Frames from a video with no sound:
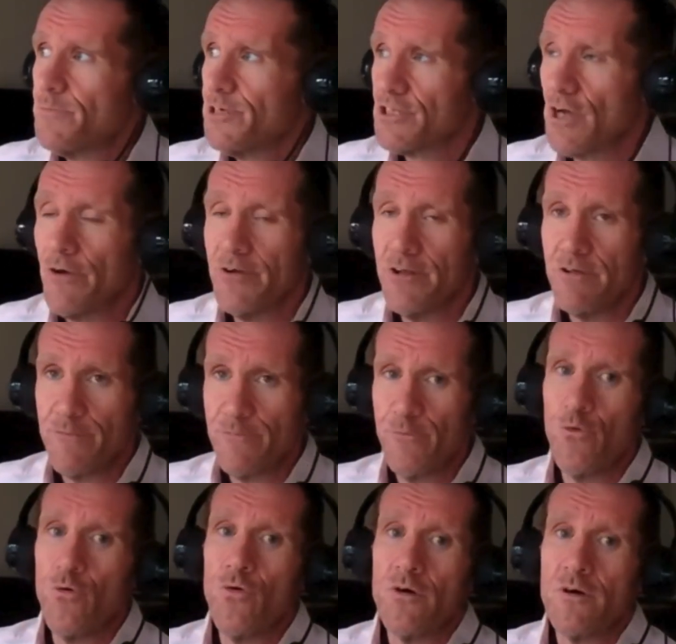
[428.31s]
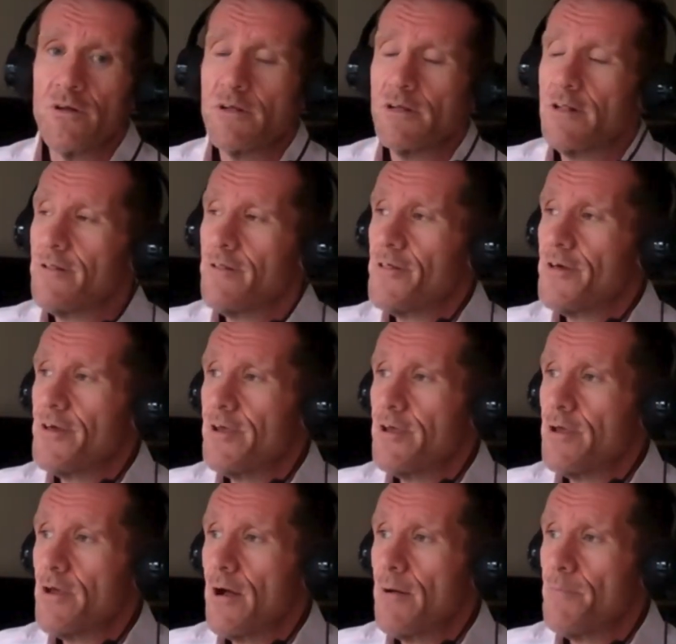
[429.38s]
but it's only for
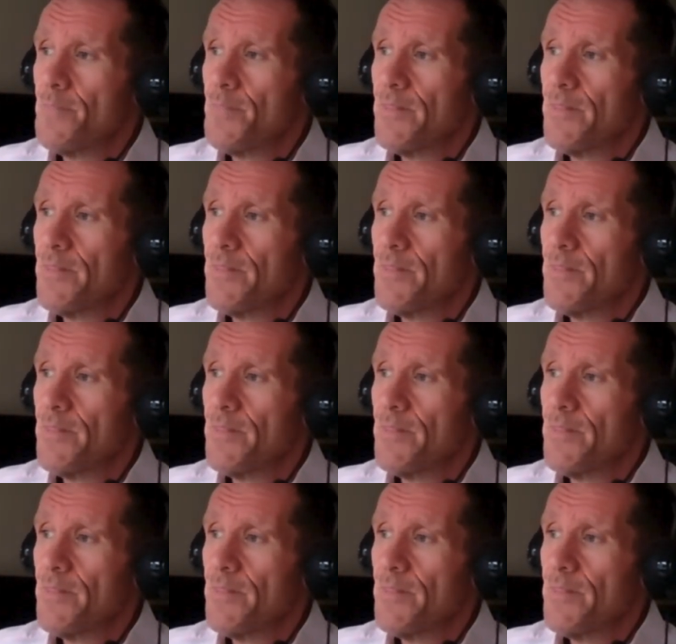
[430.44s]
the